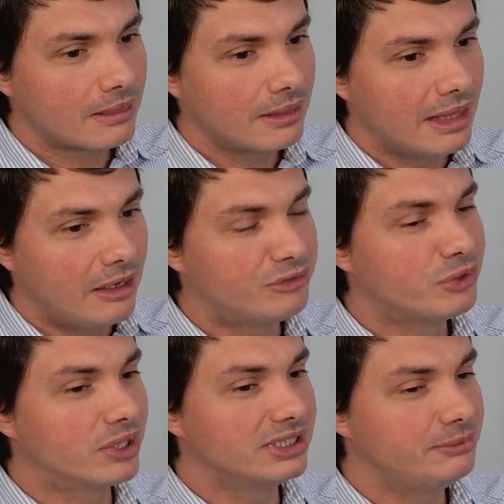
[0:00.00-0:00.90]
Of
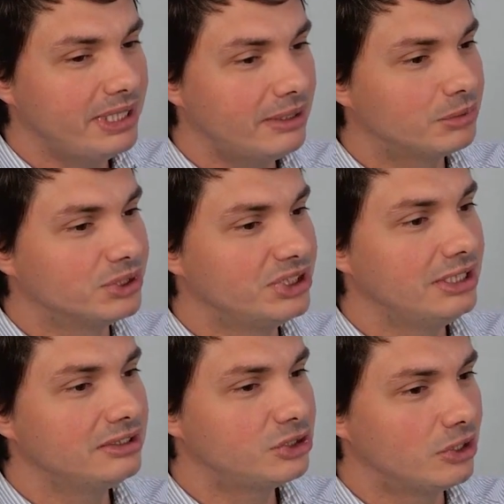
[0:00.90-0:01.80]
course, being a
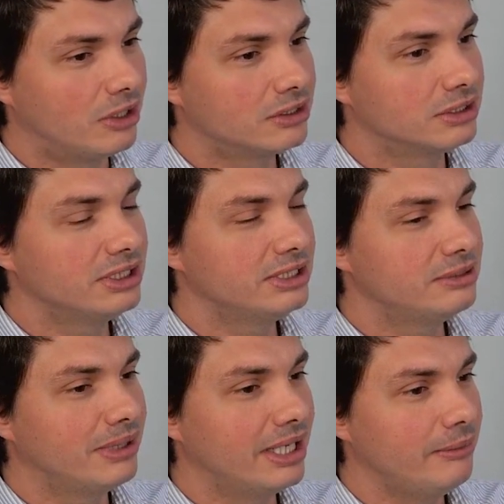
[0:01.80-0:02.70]
Brazilian, soccer is
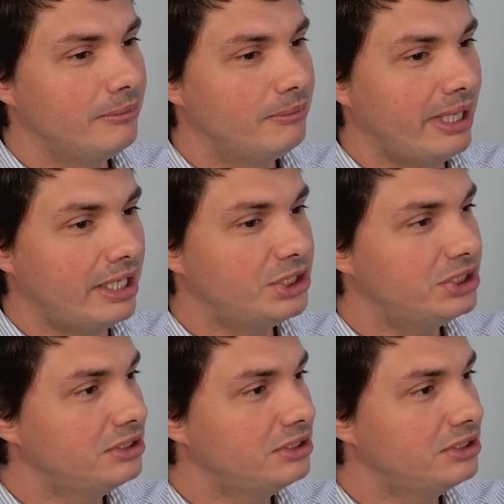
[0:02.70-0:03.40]
my passion.